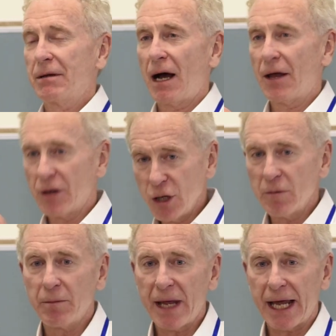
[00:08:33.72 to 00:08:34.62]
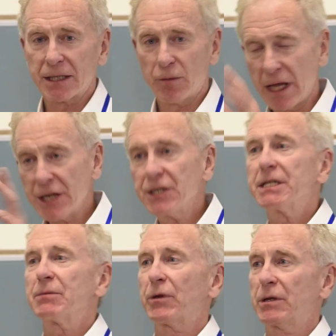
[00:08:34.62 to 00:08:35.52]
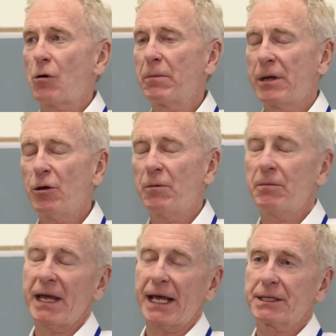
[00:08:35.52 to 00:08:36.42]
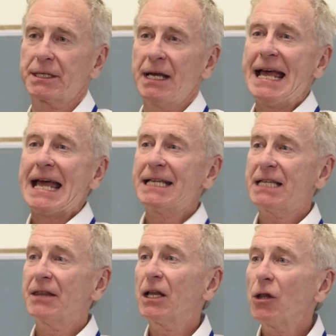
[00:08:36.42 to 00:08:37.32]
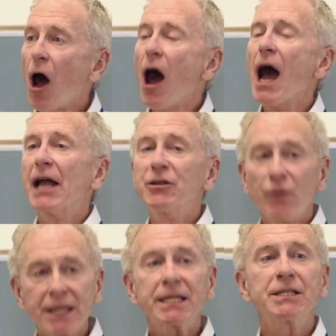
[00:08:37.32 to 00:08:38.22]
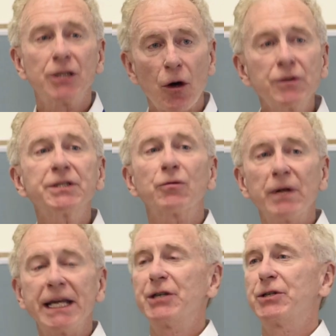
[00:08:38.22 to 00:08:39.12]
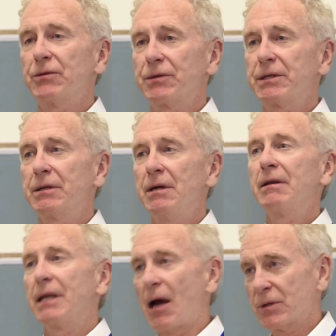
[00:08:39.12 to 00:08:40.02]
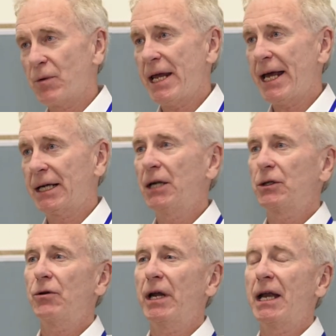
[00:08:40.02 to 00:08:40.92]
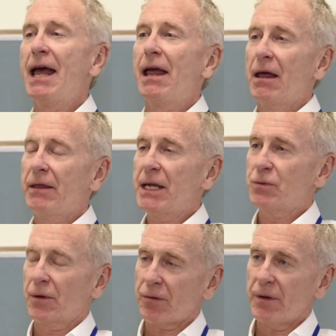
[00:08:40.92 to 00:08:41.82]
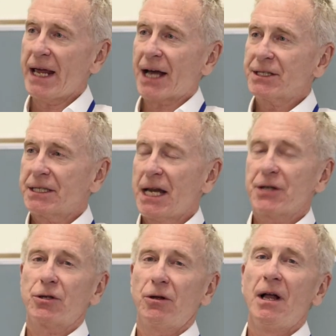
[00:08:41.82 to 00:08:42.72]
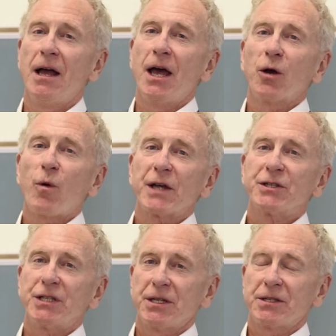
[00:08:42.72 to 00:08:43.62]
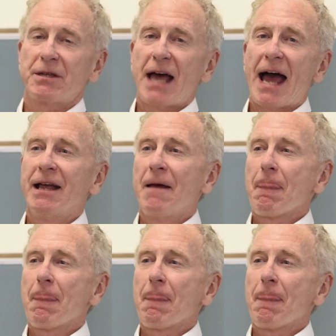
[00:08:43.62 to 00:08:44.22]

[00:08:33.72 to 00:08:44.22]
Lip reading: other human beings, relationship with human beings. He said the law addresses those 3 issues. That was what he had concluded. These were 3 existential questions that